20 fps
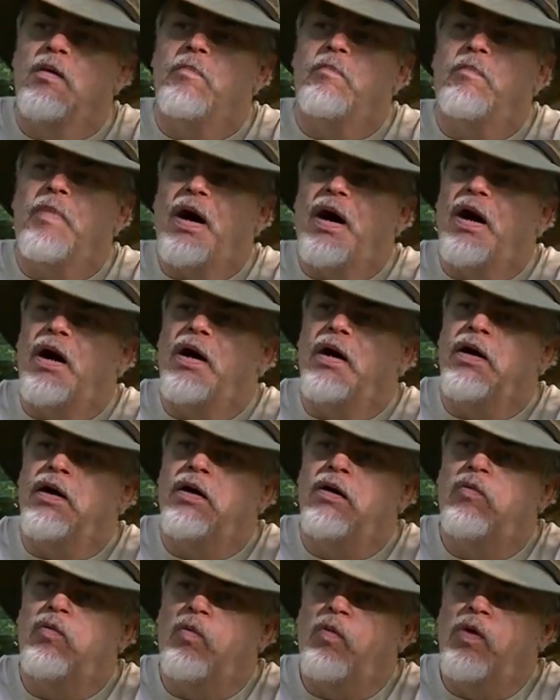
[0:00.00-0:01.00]
My
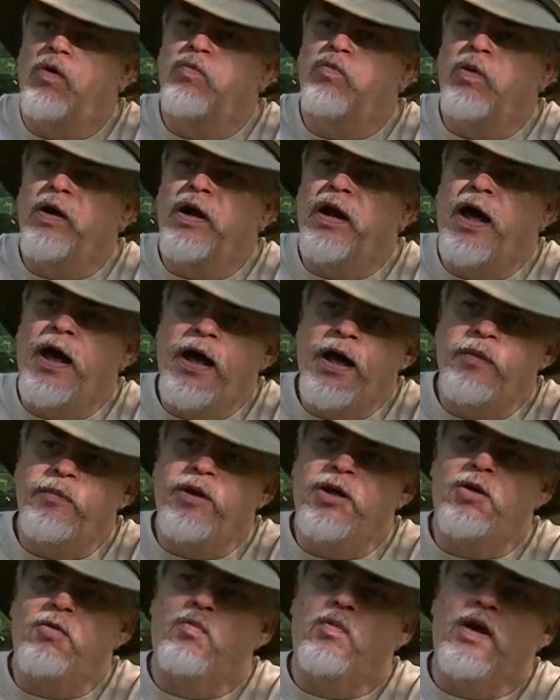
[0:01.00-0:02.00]
one-wind
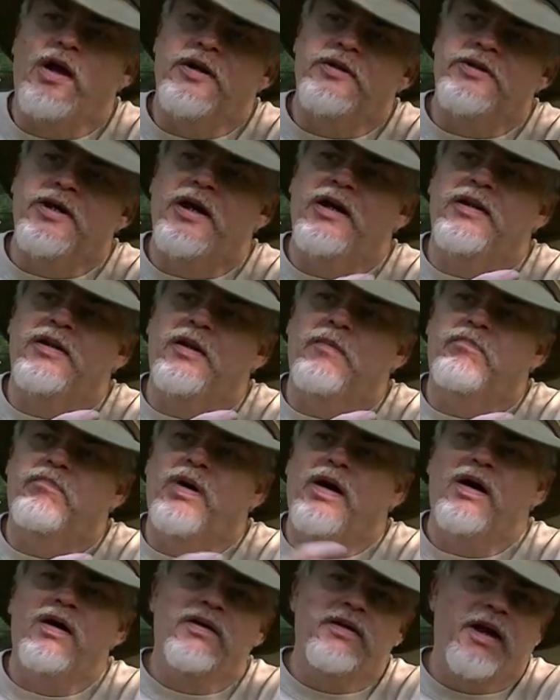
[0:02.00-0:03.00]
hammock, when I take the
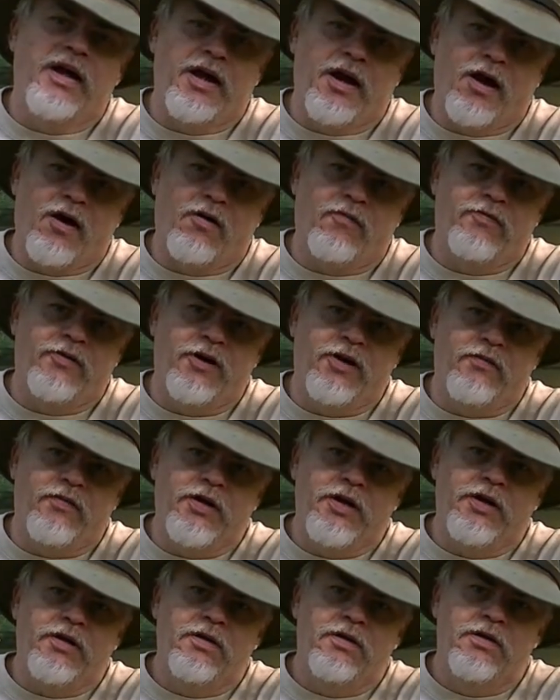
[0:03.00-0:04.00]
bug net off of
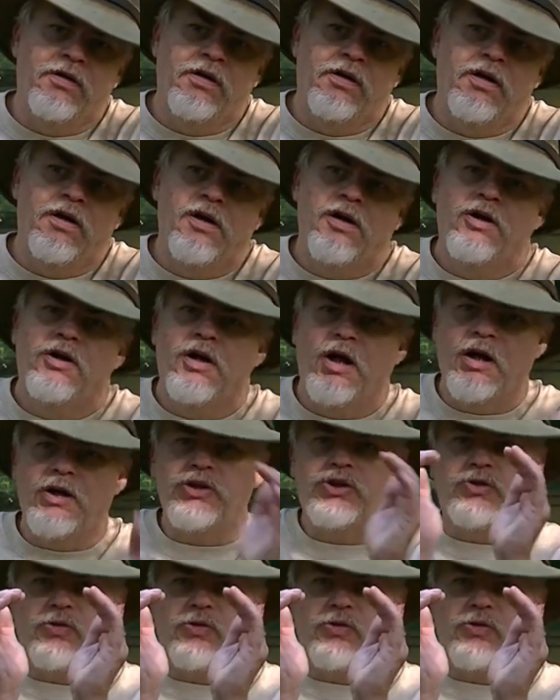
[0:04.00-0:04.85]
it, it